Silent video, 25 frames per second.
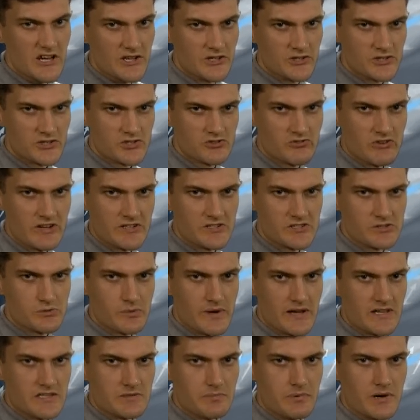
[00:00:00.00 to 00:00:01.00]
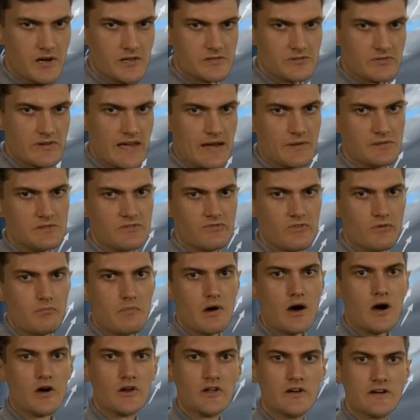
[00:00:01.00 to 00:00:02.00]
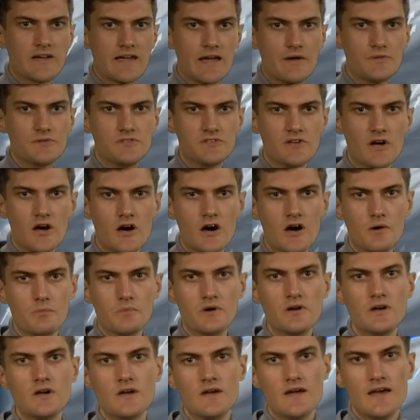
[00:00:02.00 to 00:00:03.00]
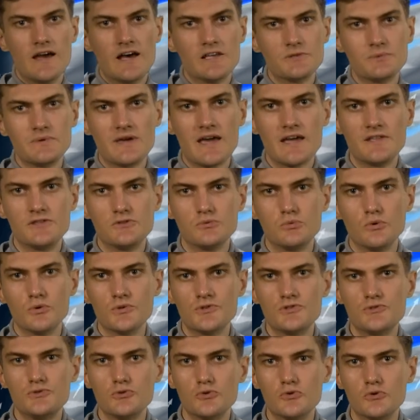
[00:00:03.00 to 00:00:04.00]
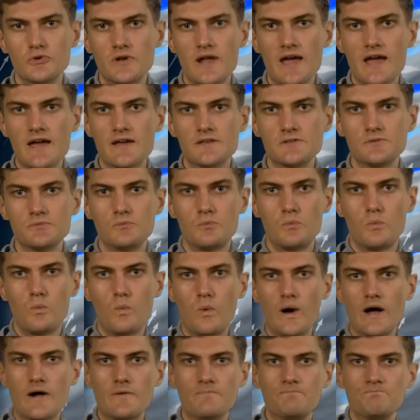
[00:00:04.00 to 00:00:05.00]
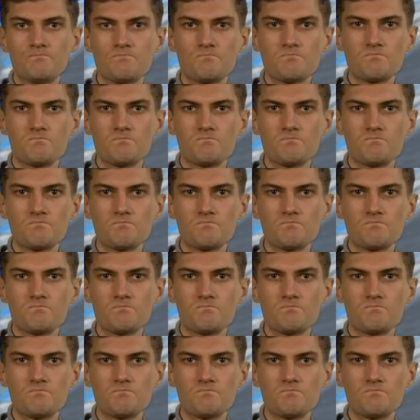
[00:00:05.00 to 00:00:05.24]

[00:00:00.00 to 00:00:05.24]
just stretch its way into parts of County Fermanagh, County Armagh as we head towards dawn as well.